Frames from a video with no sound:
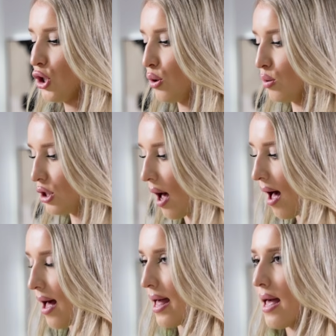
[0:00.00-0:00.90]
too
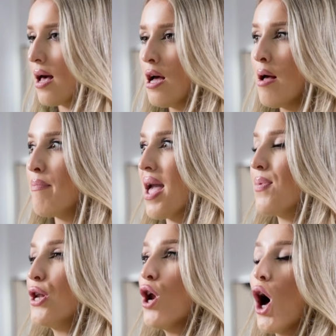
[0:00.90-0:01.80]
tight.
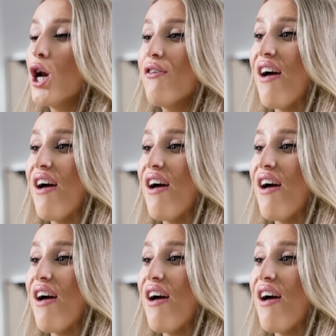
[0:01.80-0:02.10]
maybe not enough